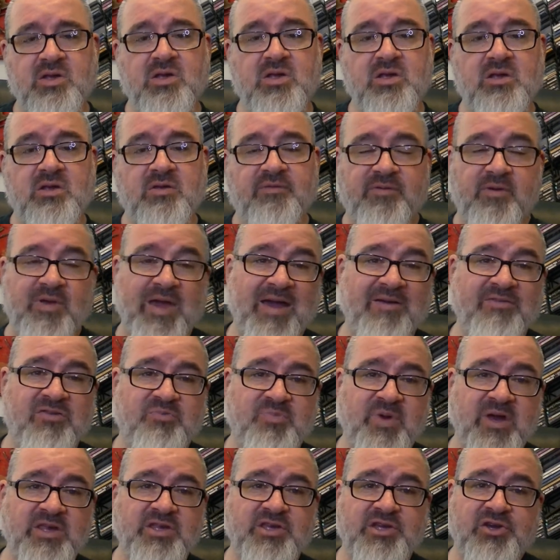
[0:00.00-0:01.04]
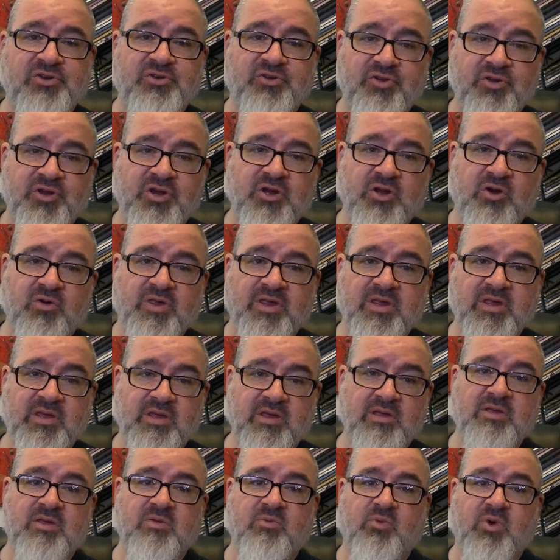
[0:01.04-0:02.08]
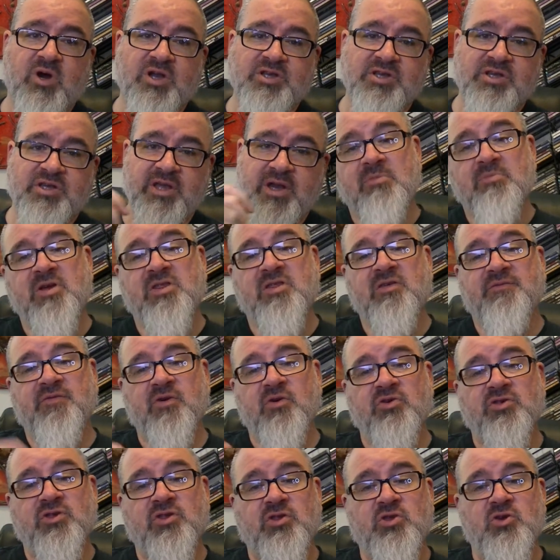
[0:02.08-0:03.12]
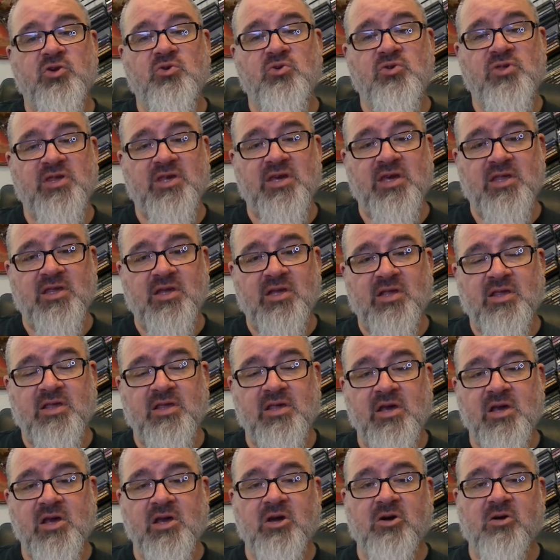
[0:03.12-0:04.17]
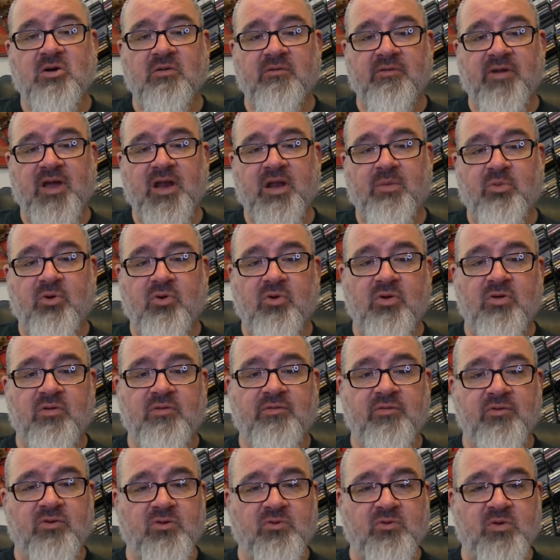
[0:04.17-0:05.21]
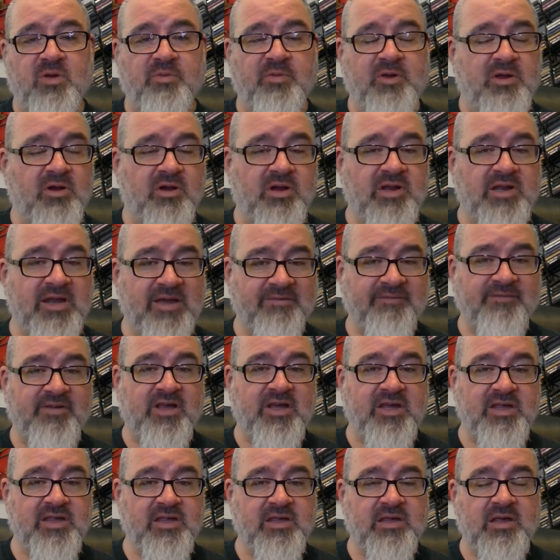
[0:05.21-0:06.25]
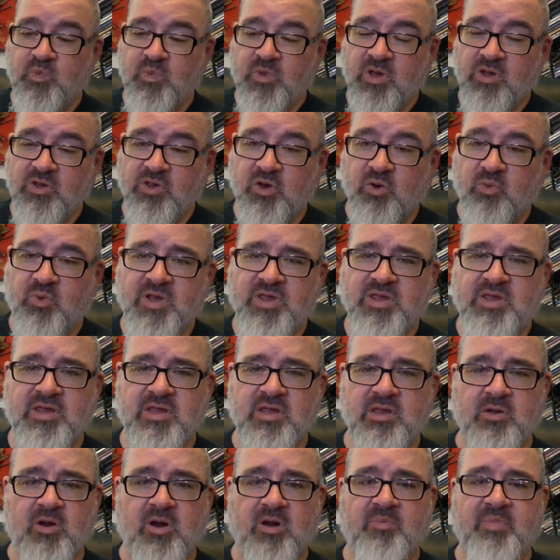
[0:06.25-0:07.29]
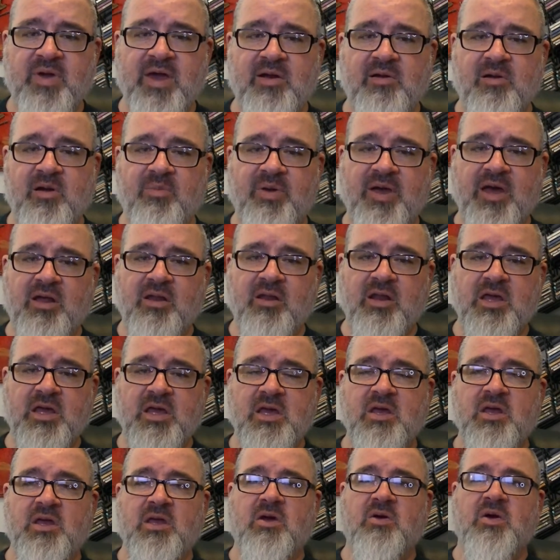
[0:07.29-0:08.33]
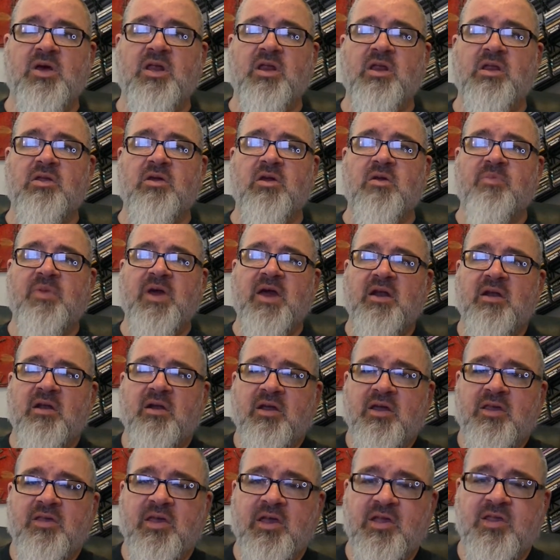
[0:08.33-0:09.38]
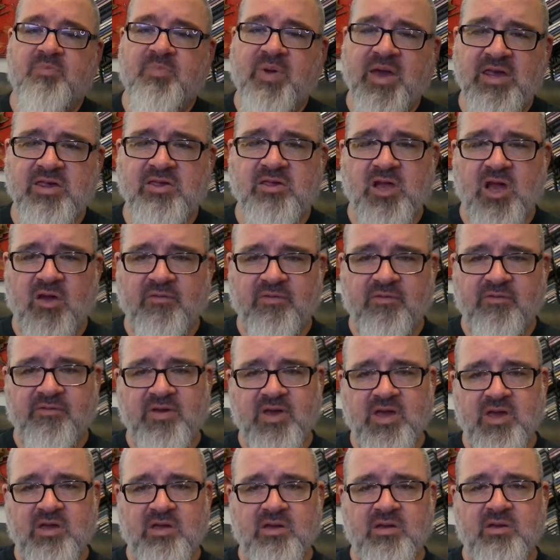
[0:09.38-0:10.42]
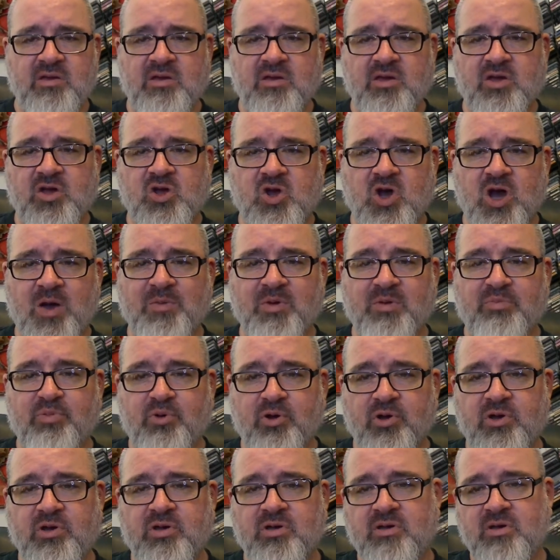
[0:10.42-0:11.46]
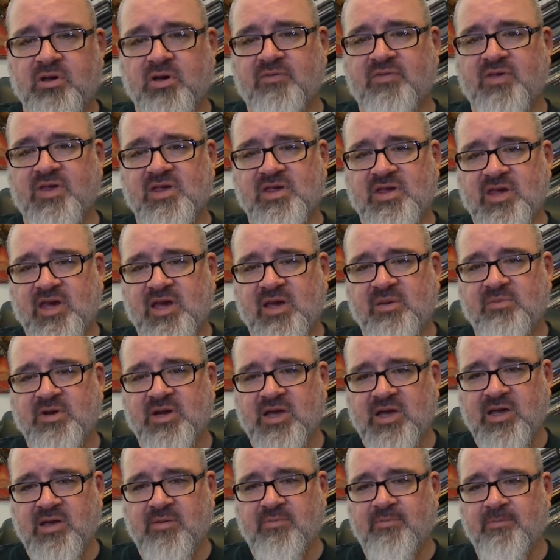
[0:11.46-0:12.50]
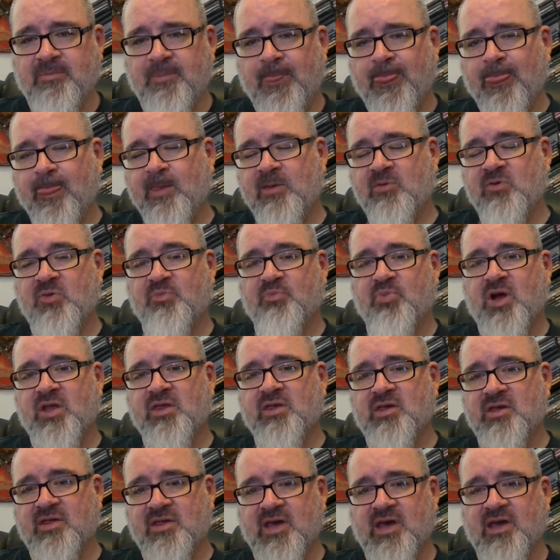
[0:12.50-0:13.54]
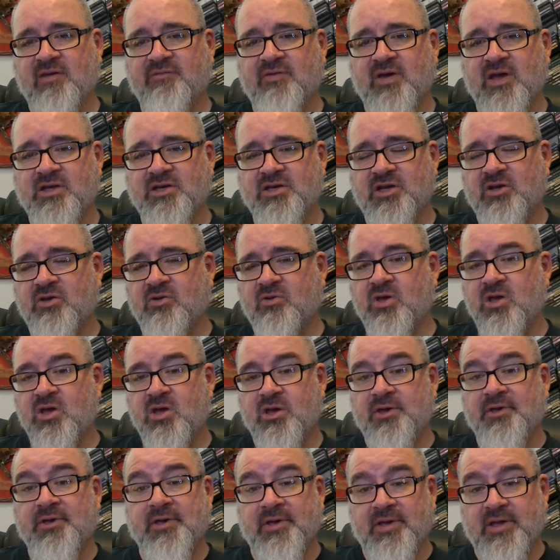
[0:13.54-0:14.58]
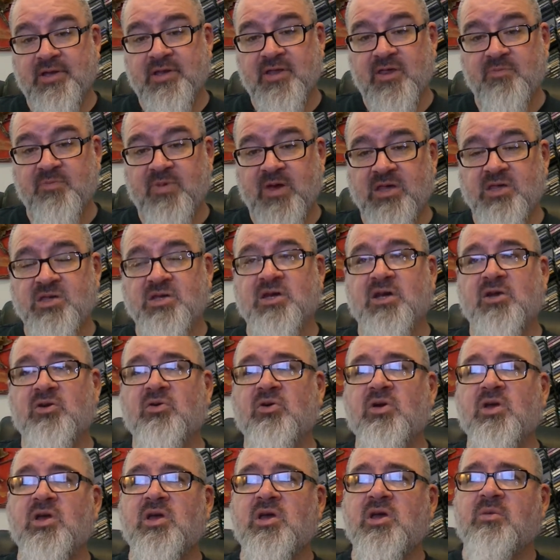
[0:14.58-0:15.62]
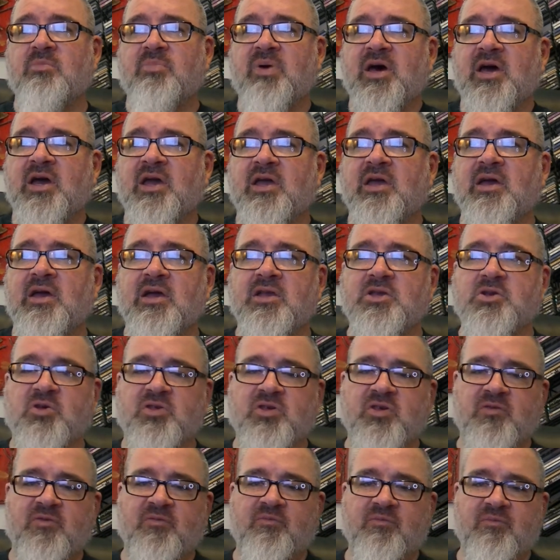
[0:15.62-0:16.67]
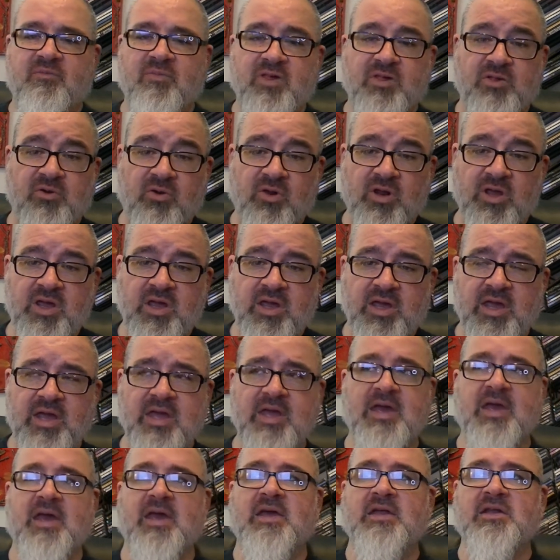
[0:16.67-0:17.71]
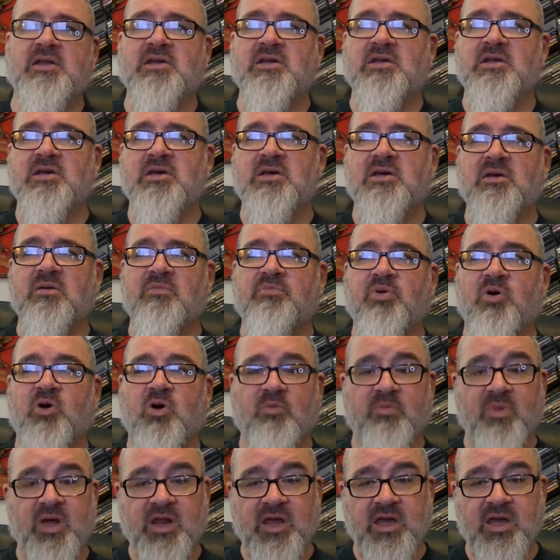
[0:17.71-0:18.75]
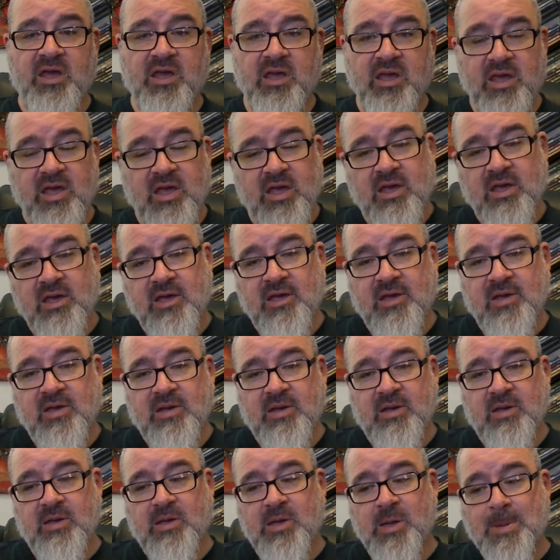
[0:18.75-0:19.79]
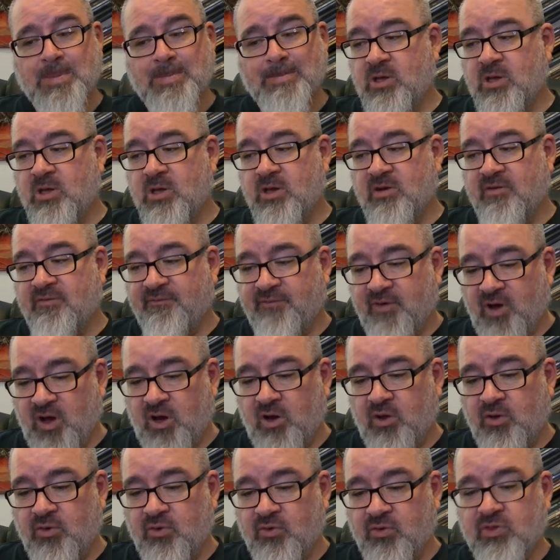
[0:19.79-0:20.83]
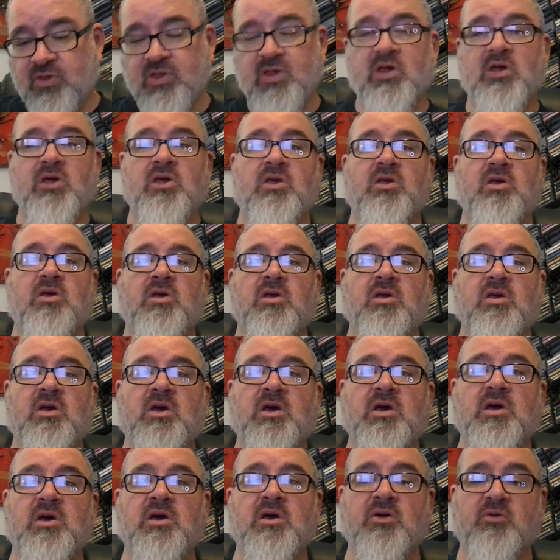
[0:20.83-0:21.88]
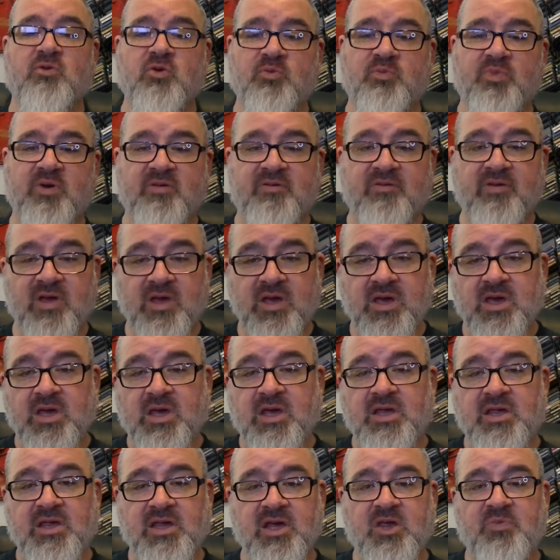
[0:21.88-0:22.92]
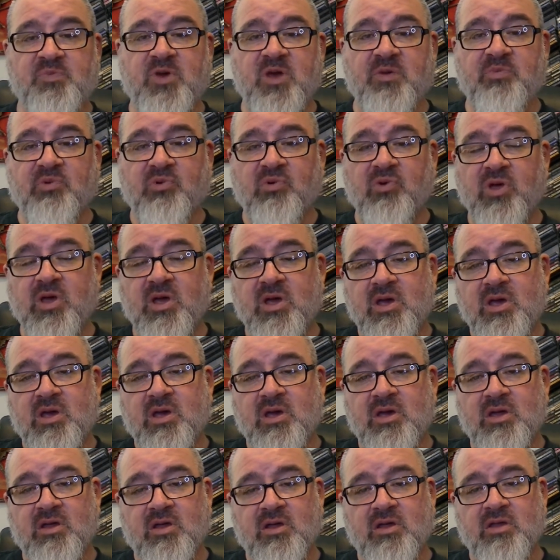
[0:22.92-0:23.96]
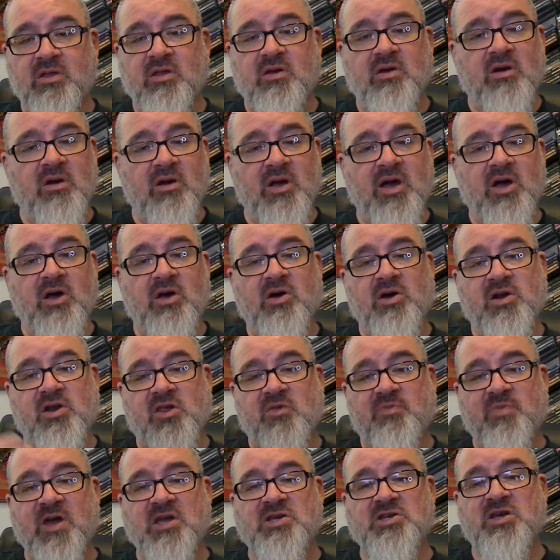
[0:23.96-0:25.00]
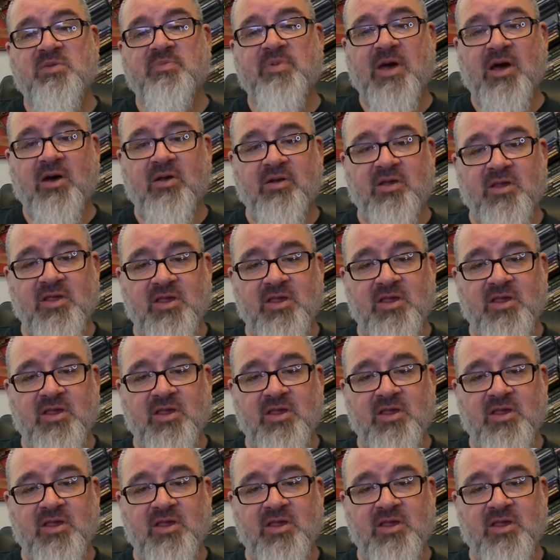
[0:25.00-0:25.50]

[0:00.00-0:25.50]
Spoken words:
if you have Space channel, you can always watch it there. But the first two seasons are available for streaming on Netflix. So what's Dark Matter about? Well, Dark Matter it's based off of a comic book of the same name. It was brought to Syfy channel and the Space channel by Joseph Mazzoli and Paul Mully, and it follows a group of 6 people. They're on a spaceship out in